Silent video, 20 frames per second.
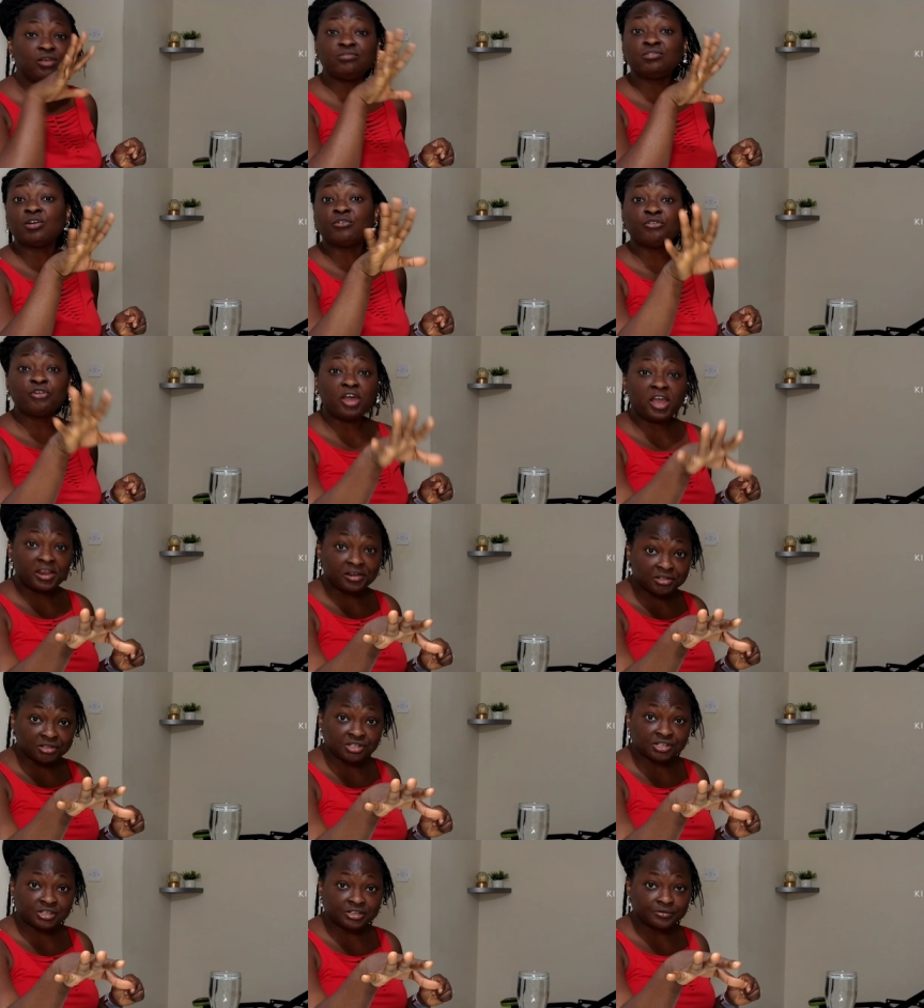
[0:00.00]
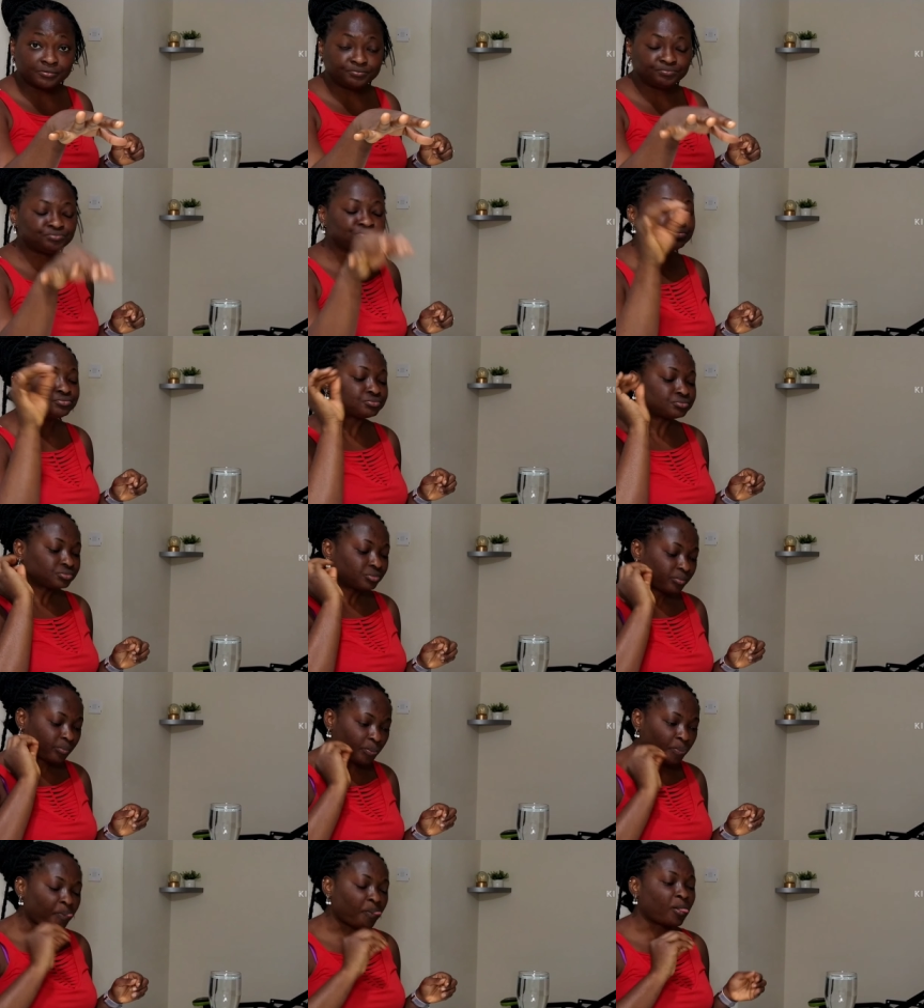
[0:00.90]
If not for anything,
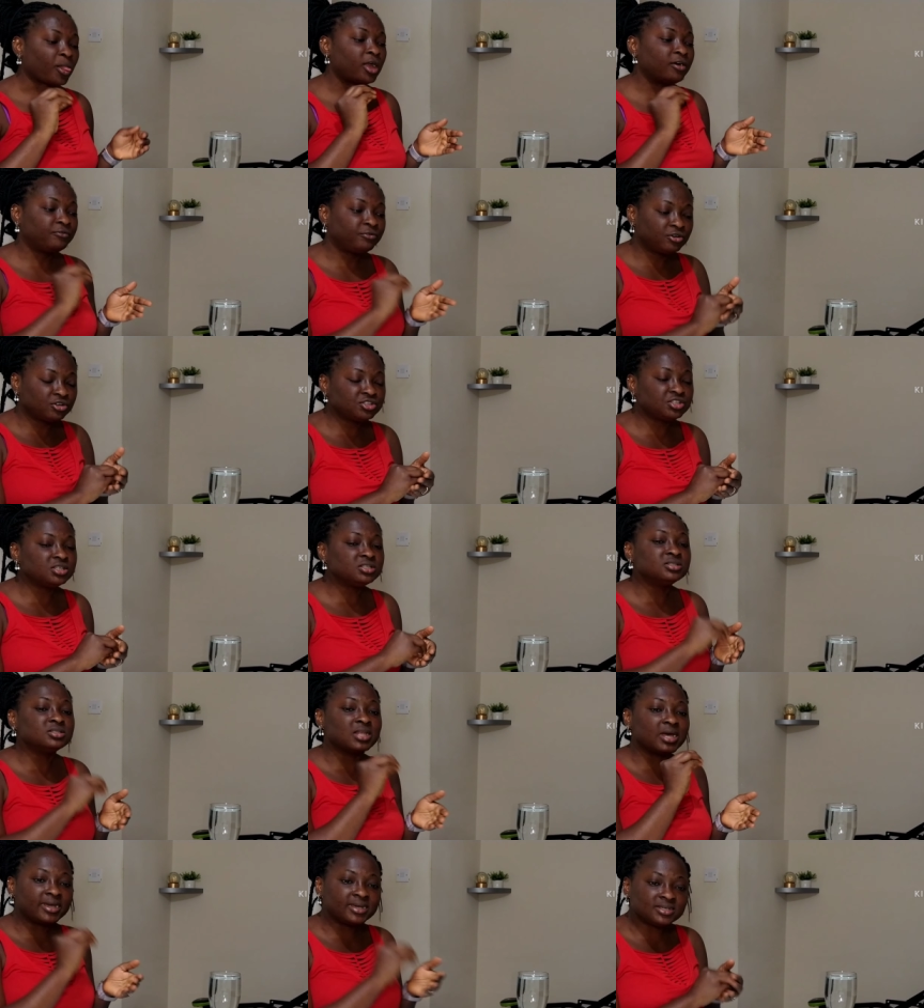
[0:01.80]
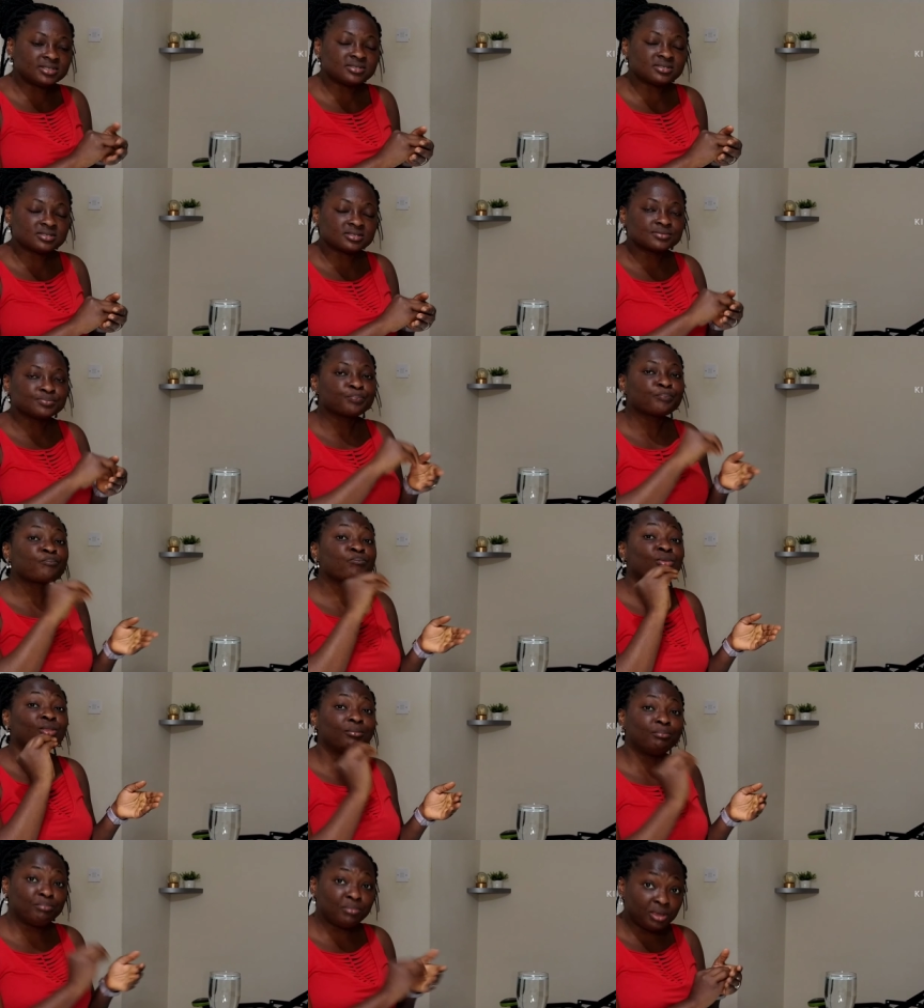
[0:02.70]
for the nice
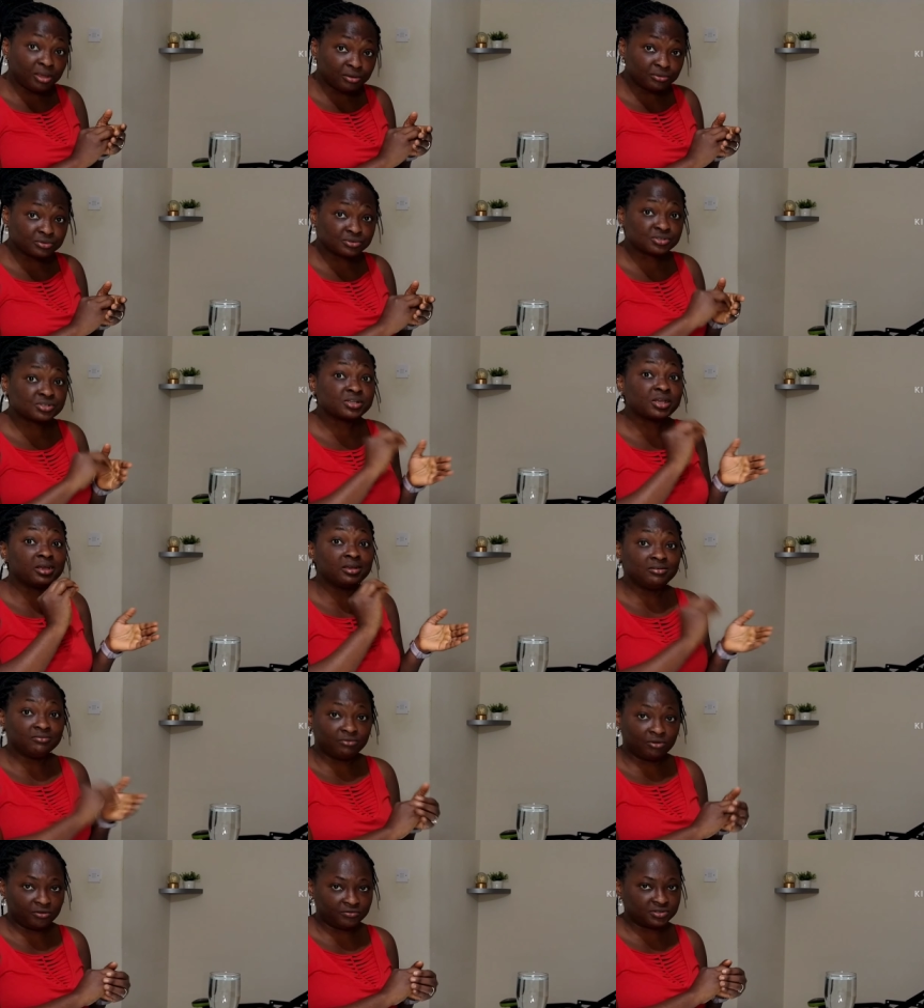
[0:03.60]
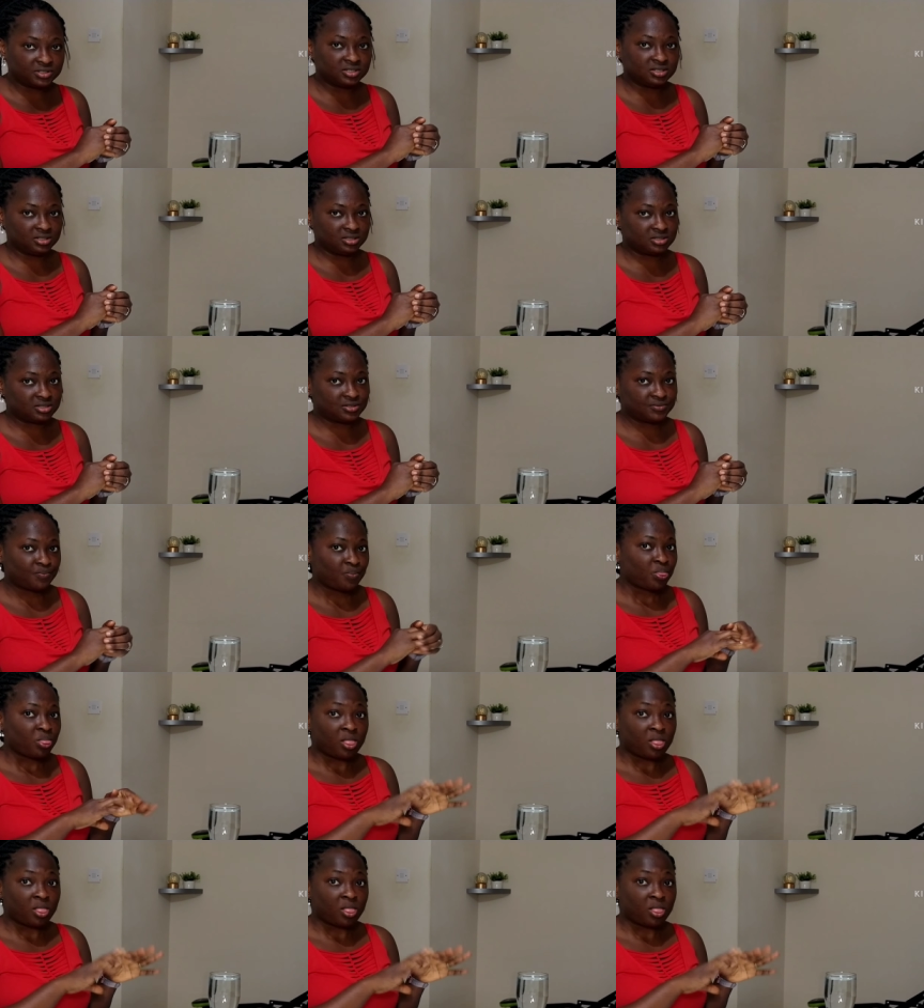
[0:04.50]
meals involved in it.